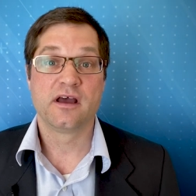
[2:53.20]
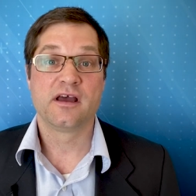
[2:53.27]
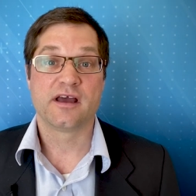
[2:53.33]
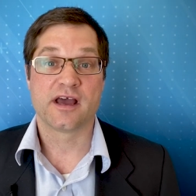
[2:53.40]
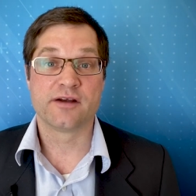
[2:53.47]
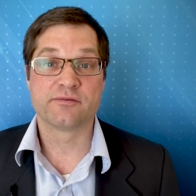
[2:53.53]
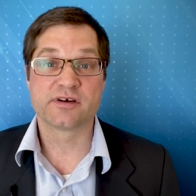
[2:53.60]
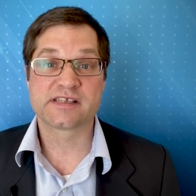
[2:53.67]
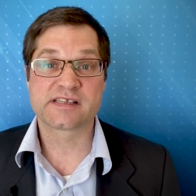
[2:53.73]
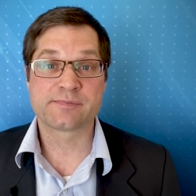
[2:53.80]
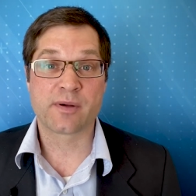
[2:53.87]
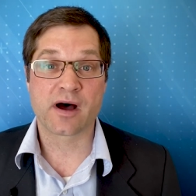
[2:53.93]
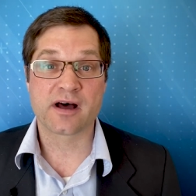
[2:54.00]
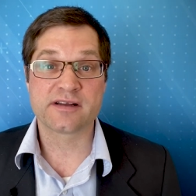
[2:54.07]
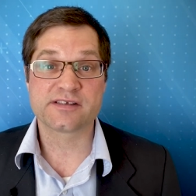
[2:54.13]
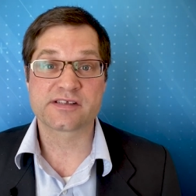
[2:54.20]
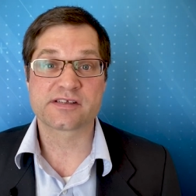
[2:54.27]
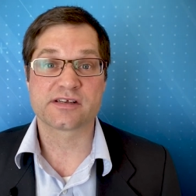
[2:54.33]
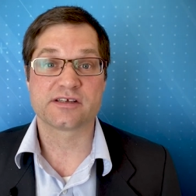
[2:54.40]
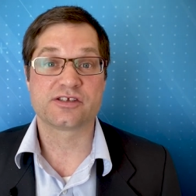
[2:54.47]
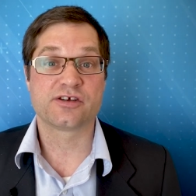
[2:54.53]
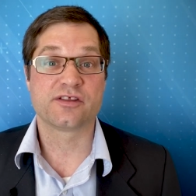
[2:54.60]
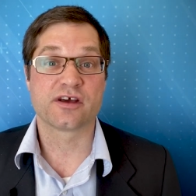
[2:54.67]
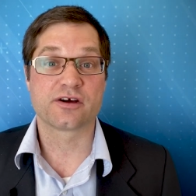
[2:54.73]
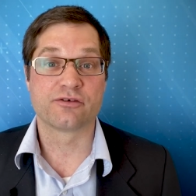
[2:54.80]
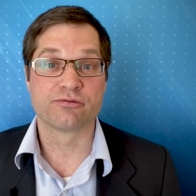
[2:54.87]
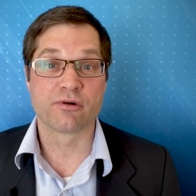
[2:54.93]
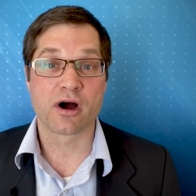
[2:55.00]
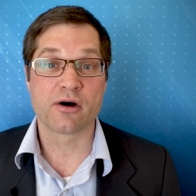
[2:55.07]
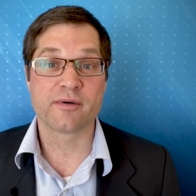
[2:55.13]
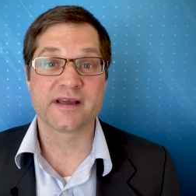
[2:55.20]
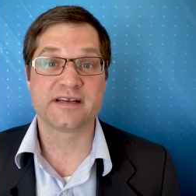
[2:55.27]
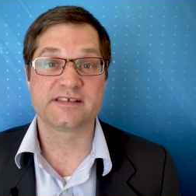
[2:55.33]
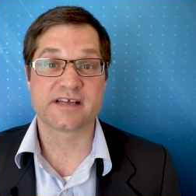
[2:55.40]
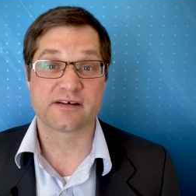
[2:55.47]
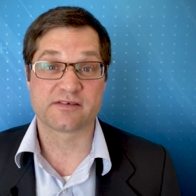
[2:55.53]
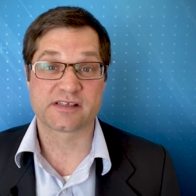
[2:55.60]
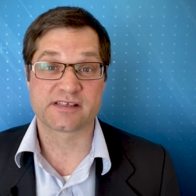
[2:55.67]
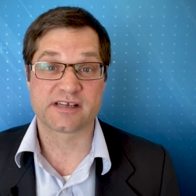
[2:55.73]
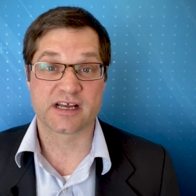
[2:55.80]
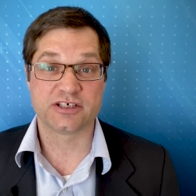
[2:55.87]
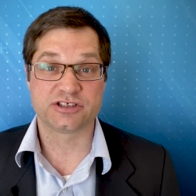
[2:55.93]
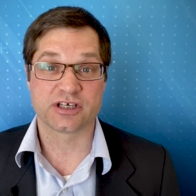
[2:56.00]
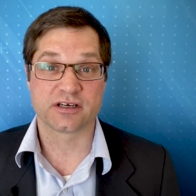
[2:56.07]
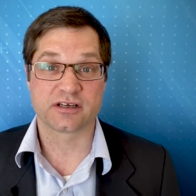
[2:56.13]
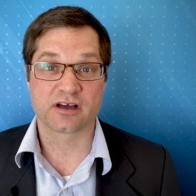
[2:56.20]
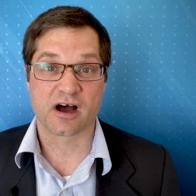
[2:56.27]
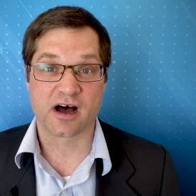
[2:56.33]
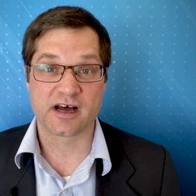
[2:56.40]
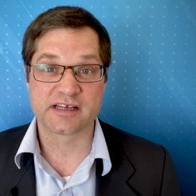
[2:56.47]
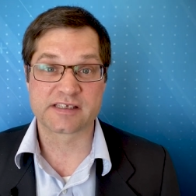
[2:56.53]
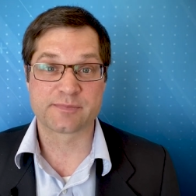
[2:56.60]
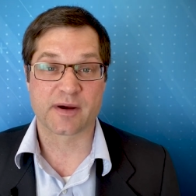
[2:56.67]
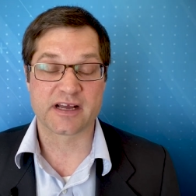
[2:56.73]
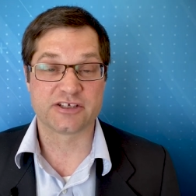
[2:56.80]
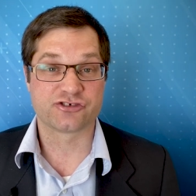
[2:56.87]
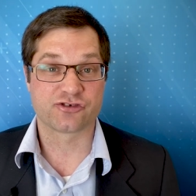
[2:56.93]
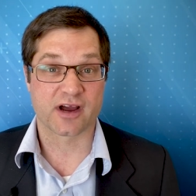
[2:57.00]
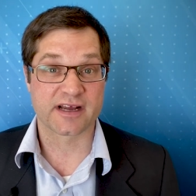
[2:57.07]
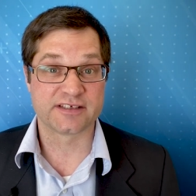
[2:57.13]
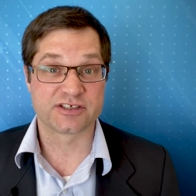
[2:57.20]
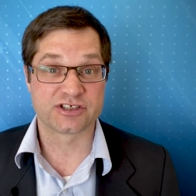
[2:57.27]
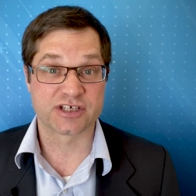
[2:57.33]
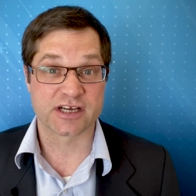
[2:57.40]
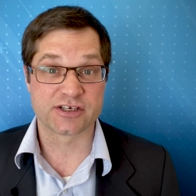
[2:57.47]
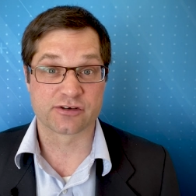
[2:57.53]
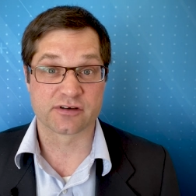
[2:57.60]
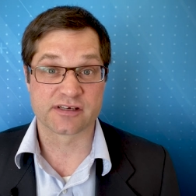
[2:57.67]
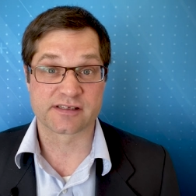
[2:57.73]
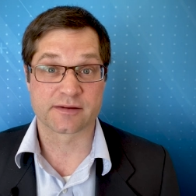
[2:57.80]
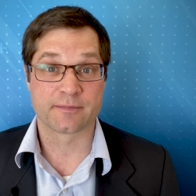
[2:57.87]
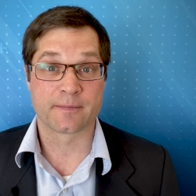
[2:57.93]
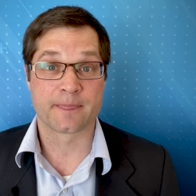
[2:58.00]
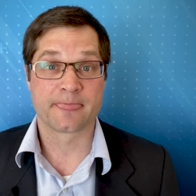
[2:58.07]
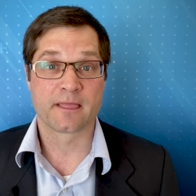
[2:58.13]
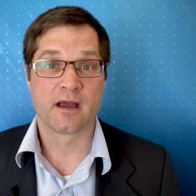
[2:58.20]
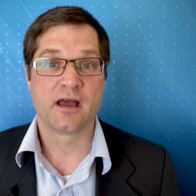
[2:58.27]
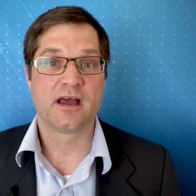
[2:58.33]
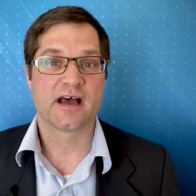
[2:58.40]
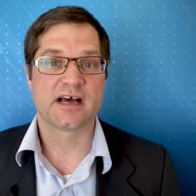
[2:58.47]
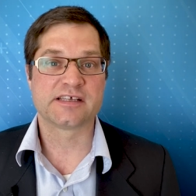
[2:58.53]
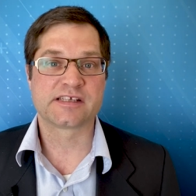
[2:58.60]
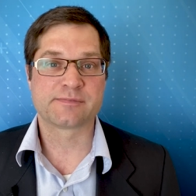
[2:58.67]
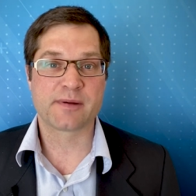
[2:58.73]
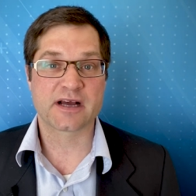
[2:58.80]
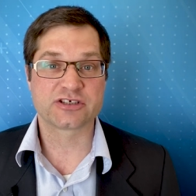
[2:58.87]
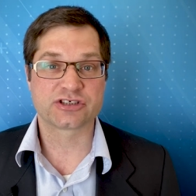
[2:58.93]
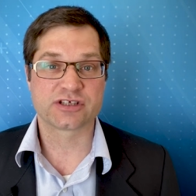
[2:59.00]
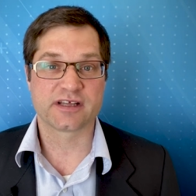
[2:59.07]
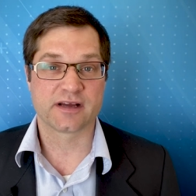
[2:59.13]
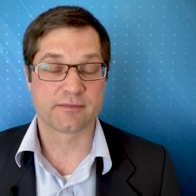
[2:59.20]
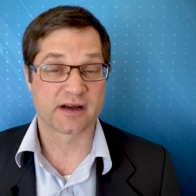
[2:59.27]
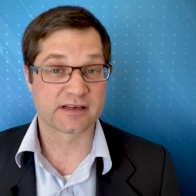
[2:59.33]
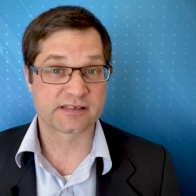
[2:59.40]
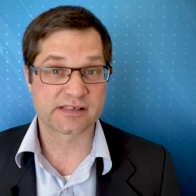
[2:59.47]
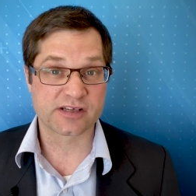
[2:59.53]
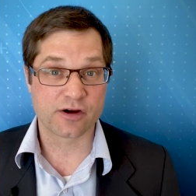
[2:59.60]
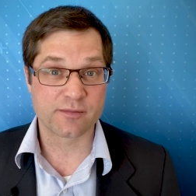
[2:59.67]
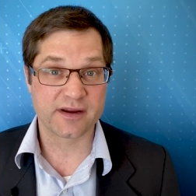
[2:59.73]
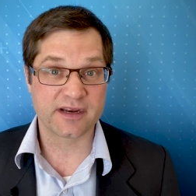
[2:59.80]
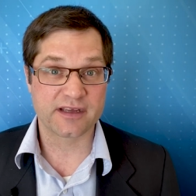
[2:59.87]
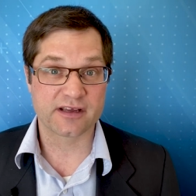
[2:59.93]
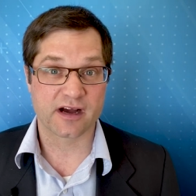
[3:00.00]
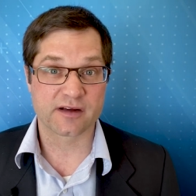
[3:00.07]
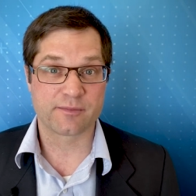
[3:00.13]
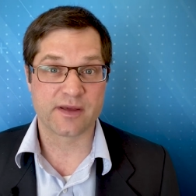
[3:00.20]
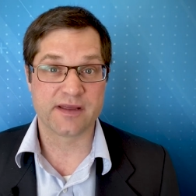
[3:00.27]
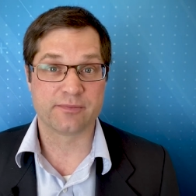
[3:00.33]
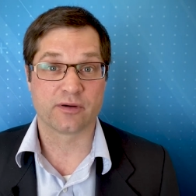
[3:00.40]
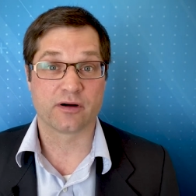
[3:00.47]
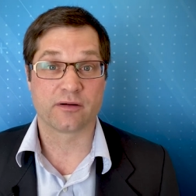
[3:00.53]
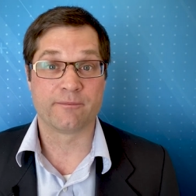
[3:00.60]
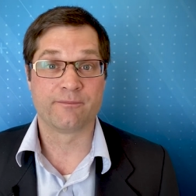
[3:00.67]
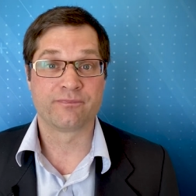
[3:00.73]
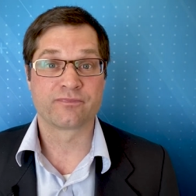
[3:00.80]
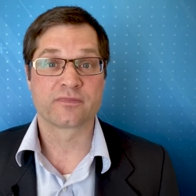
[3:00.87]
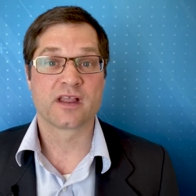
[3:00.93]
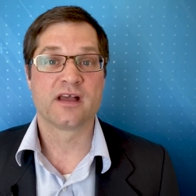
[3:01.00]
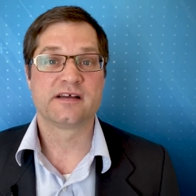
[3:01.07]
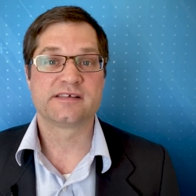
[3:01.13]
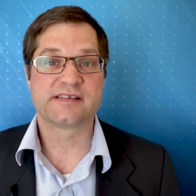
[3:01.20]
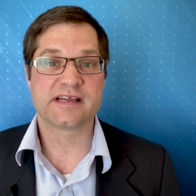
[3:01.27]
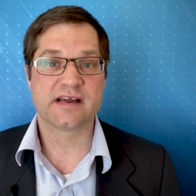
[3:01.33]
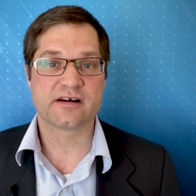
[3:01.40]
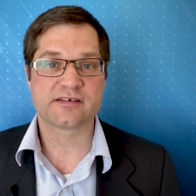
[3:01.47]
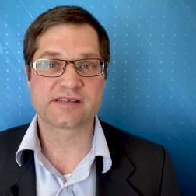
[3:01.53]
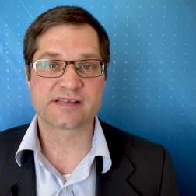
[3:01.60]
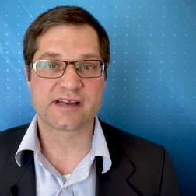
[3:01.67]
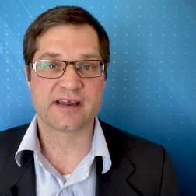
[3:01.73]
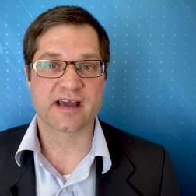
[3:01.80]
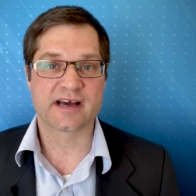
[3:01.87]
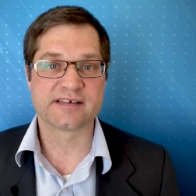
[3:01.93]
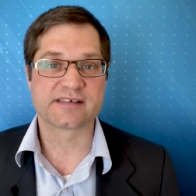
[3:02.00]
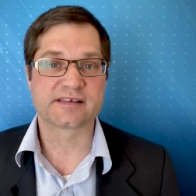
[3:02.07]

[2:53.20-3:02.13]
In response to the growing devastation caused by transgenderism, especially among so many young people, CLC has